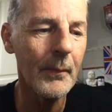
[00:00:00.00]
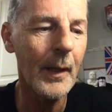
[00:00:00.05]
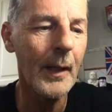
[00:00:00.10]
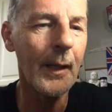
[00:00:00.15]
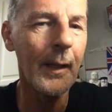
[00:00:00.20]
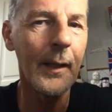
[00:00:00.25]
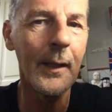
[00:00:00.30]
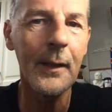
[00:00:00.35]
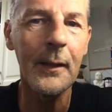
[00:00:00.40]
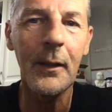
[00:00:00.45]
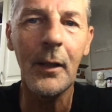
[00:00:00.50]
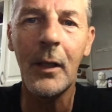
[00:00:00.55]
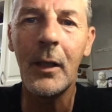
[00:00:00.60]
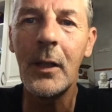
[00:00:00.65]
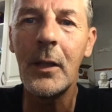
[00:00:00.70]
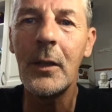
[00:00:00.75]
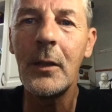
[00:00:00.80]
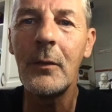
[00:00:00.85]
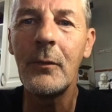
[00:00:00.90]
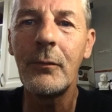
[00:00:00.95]
And
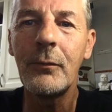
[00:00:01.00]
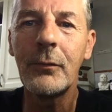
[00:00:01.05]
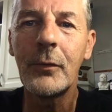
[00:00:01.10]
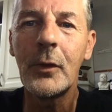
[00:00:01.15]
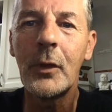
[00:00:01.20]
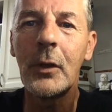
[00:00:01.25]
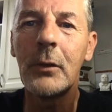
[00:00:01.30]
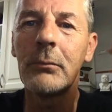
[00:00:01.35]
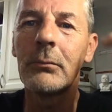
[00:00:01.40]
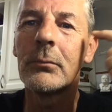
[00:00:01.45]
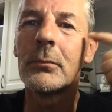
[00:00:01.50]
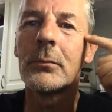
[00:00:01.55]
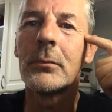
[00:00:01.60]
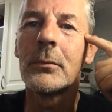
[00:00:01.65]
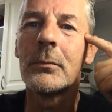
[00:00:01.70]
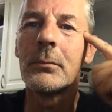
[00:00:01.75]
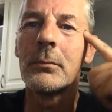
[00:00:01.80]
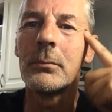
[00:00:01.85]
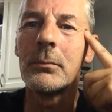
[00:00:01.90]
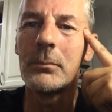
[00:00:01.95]
I've got
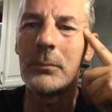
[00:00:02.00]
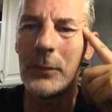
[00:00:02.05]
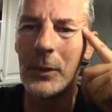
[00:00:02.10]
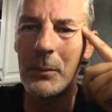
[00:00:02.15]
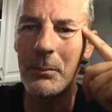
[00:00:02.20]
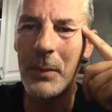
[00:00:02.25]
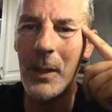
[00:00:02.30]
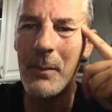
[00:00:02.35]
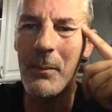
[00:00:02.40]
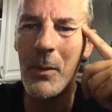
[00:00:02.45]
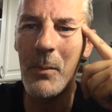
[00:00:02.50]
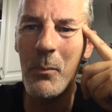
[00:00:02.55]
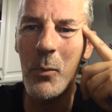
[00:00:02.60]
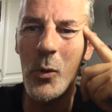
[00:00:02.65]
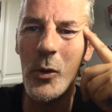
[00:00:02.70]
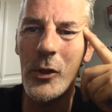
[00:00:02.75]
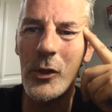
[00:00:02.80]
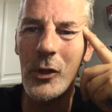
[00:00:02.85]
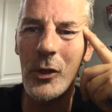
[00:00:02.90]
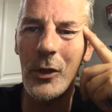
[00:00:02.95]
my baby
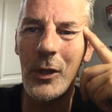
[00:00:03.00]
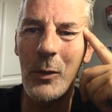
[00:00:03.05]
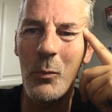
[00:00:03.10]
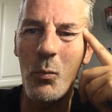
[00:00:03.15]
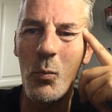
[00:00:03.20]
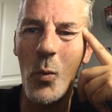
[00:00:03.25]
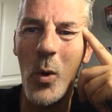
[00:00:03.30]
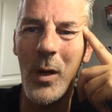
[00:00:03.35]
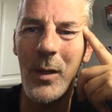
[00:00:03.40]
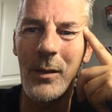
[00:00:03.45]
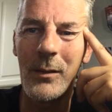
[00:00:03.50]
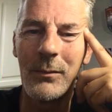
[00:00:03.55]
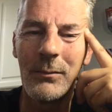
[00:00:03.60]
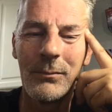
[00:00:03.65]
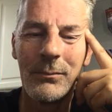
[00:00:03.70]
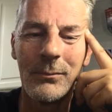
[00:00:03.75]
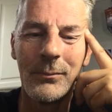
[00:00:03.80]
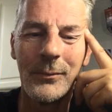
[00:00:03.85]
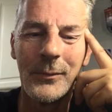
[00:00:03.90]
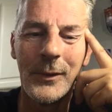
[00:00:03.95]
boy turning 1
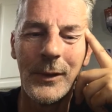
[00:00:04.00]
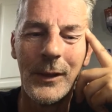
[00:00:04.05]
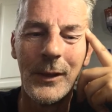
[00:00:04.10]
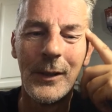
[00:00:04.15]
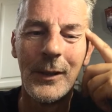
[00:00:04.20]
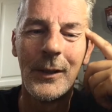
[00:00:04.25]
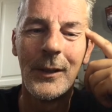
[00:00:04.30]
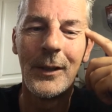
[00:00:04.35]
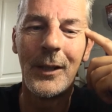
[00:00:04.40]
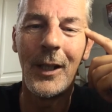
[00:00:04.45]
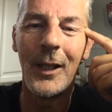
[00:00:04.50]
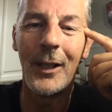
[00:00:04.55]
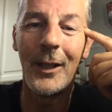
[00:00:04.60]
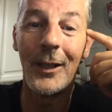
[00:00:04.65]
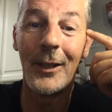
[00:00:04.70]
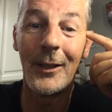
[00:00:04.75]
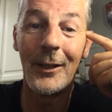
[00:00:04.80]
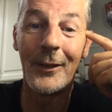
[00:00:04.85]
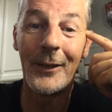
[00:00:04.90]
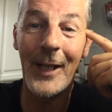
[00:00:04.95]

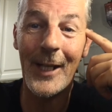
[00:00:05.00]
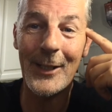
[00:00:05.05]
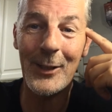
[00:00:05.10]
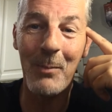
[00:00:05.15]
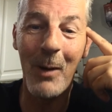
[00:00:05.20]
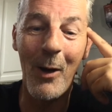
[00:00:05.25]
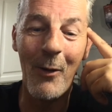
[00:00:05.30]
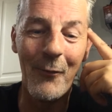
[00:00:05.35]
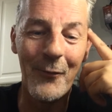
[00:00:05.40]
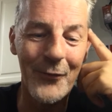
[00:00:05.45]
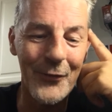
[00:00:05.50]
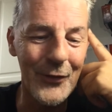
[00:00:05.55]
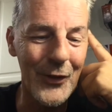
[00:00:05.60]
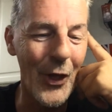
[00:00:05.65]
next month.